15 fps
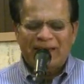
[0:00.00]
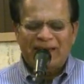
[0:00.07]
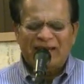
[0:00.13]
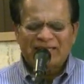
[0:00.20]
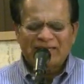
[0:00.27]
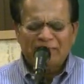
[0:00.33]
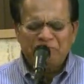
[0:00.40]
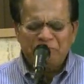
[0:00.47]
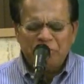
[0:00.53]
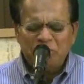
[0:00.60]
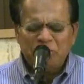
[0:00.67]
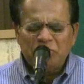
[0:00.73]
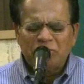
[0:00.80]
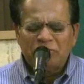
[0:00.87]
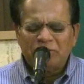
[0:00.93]
and is a
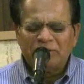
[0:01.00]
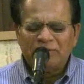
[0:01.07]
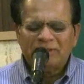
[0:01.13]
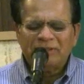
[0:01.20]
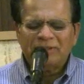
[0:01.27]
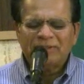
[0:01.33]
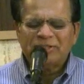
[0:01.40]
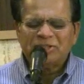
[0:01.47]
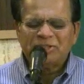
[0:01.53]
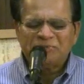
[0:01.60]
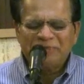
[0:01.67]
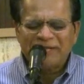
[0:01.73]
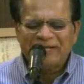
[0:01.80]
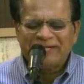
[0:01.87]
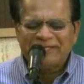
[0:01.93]
pure
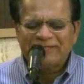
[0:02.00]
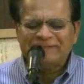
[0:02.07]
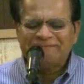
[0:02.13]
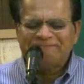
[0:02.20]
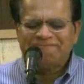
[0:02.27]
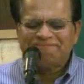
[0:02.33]
spirit.